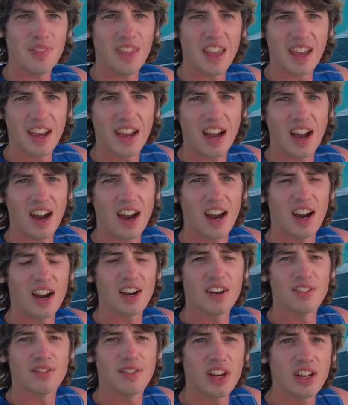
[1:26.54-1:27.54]
they
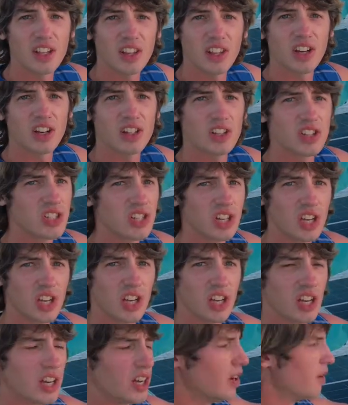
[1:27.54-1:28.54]
are very large.
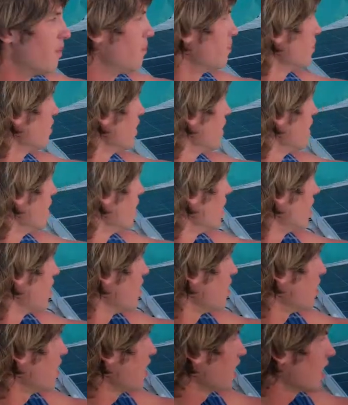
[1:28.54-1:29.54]

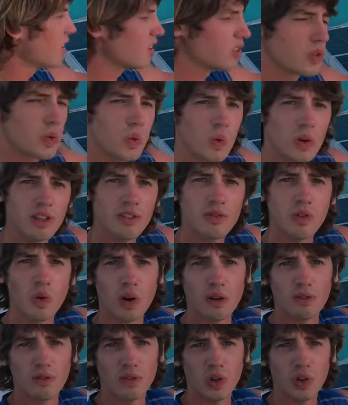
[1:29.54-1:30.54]
They are
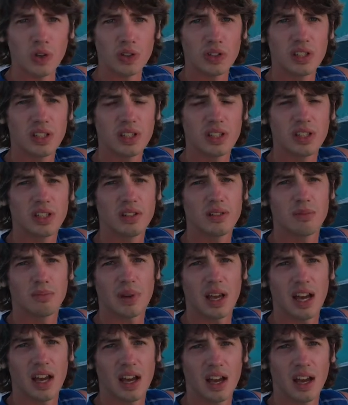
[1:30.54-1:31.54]
24 volt
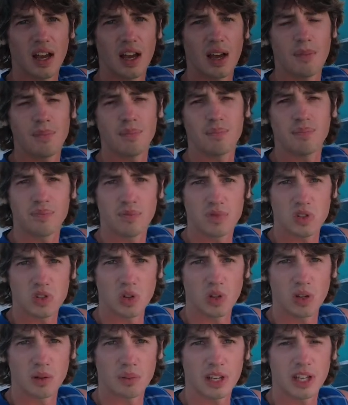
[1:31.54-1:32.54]

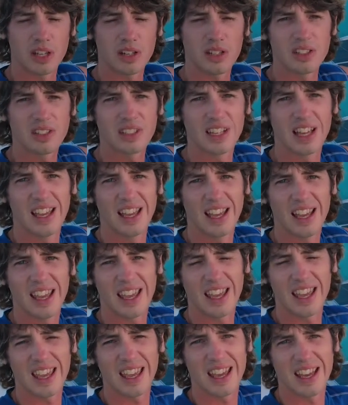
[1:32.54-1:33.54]
solar panels
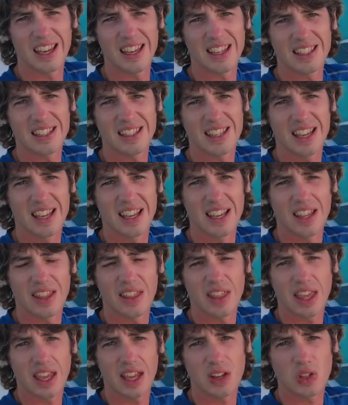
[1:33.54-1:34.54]
and
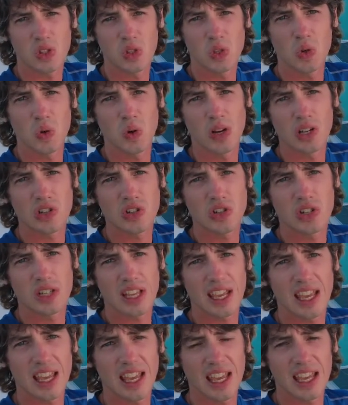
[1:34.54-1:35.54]
they are
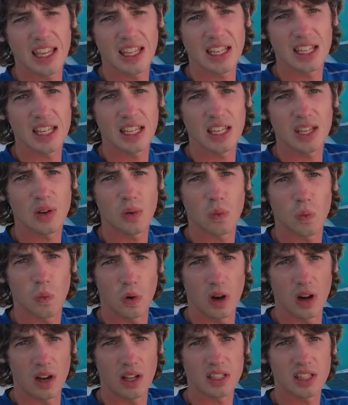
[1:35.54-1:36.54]
280
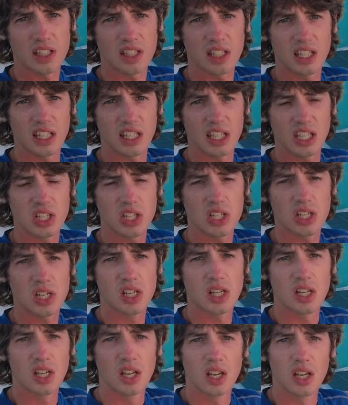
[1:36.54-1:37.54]
watts each.
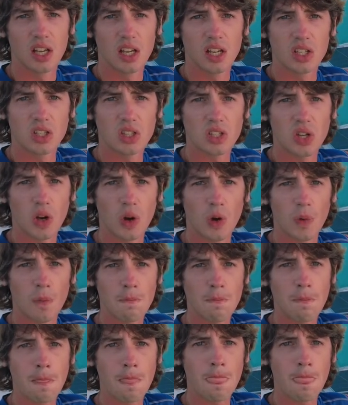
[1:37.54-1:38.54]
So